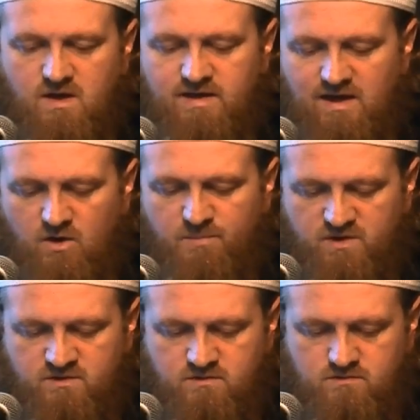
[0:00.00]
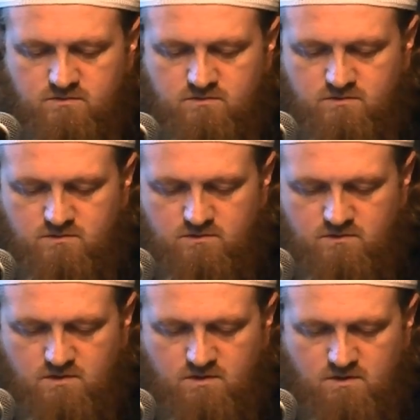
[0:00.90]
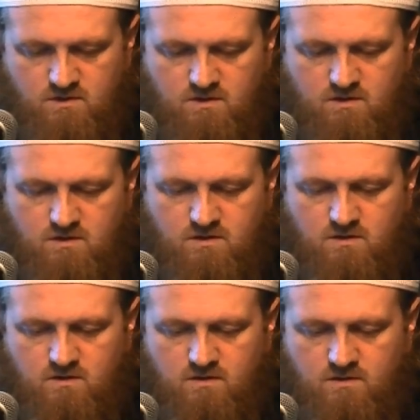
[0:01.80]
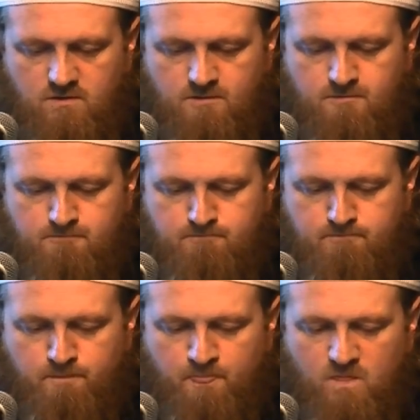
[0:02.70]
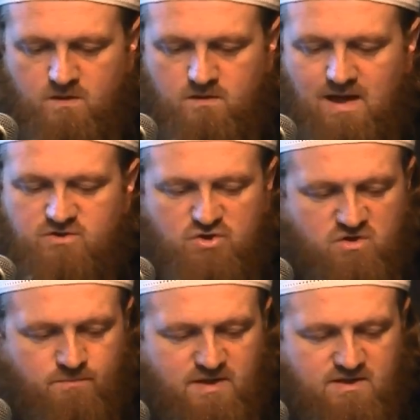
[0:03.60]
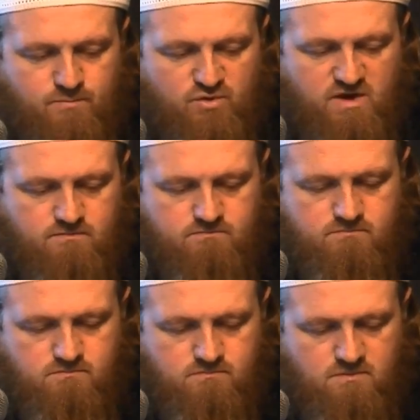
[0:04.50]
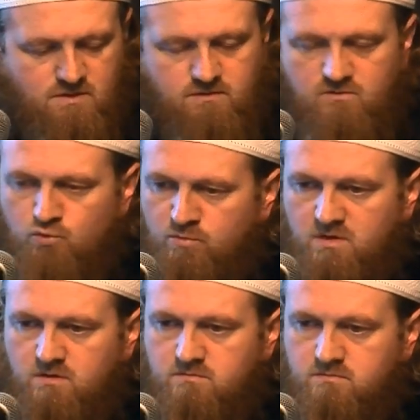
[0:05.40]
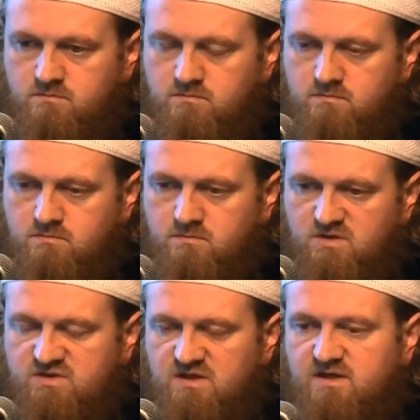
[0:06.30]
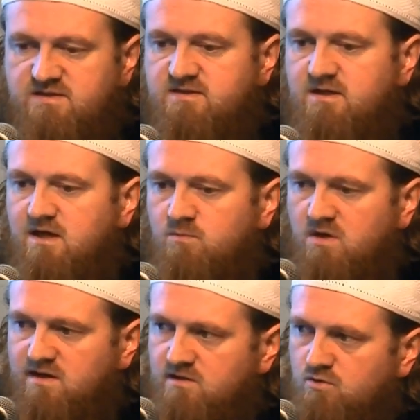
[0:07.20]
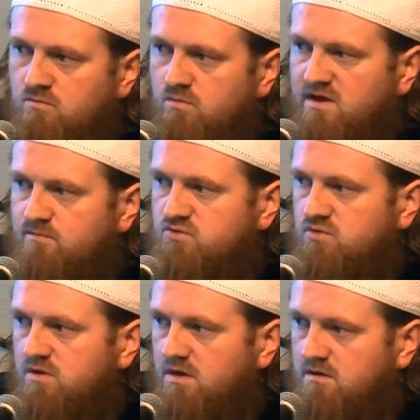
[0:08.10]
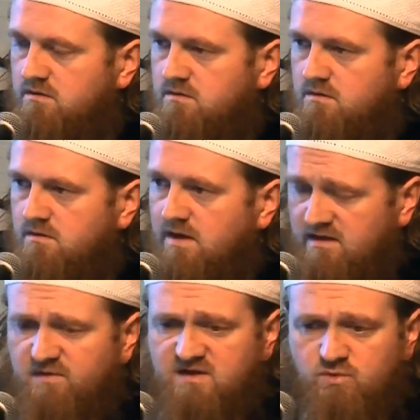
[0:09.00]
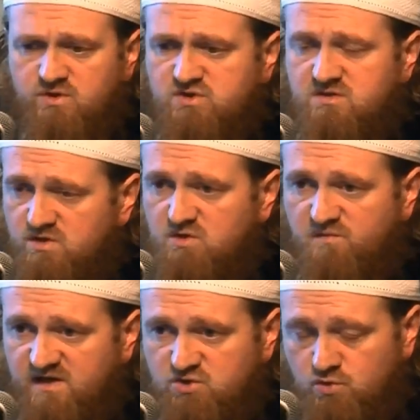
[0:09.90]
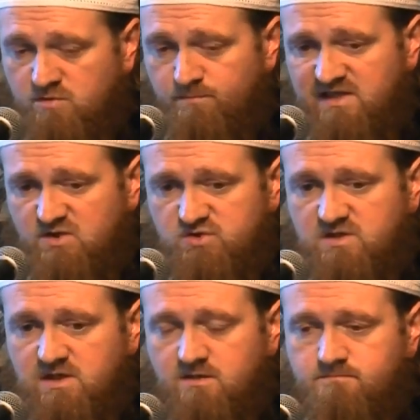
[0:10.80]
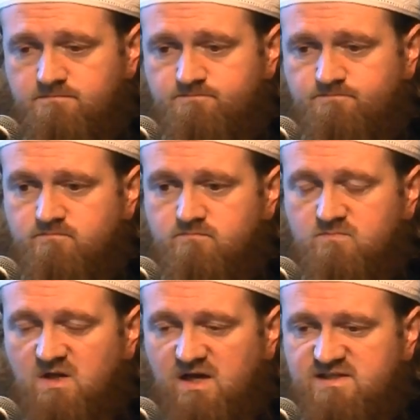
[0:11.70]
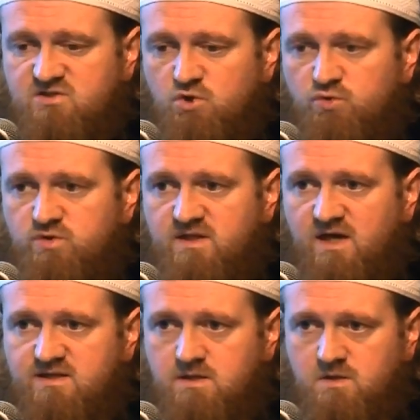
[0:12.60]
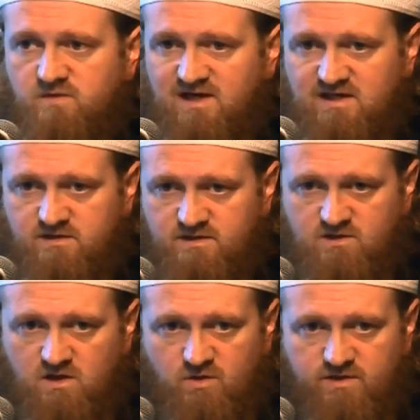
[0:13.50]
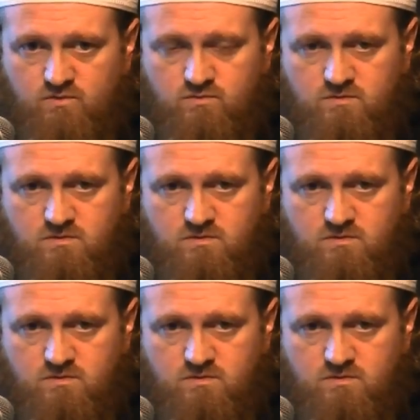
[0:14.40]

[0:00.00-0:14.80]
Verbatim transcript: Now, upon uh, how do you complete the prayer? normal. You say Assalamu alaikum wa rahmatullah. And in fact, when you, when you finish your complete your salah, as is known in the hadith of Ali radiallahu anhu,